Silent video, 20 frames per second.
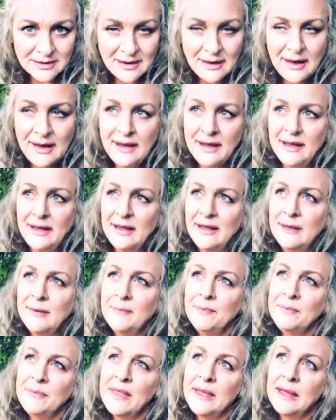
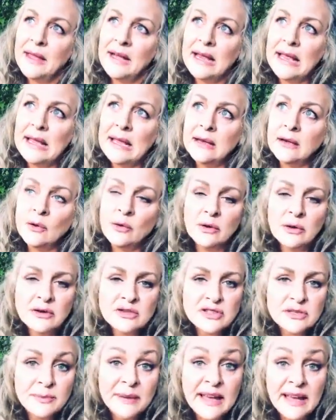That in order
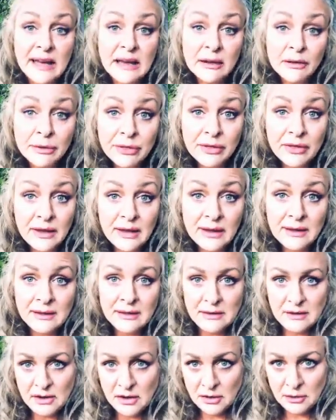to be healthy,
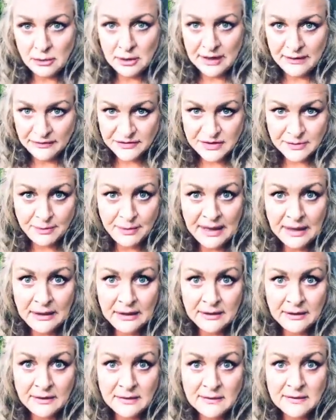you have to
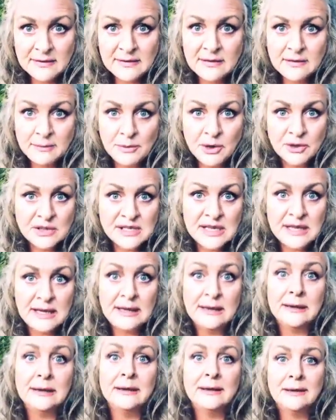balance the
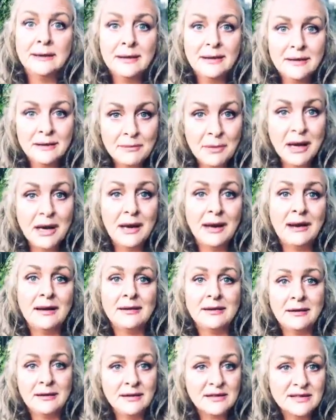body, the
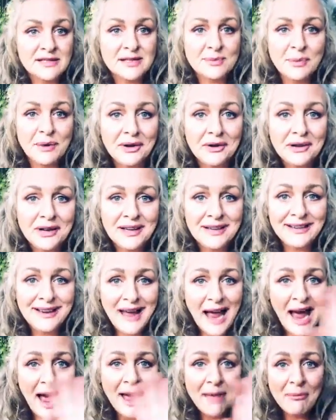mind, the spirit,
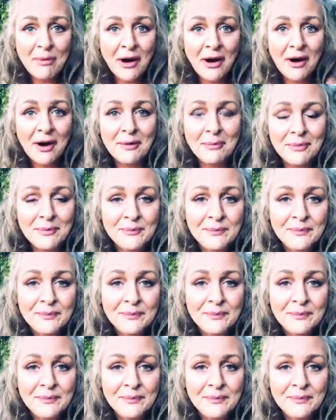hi Barb,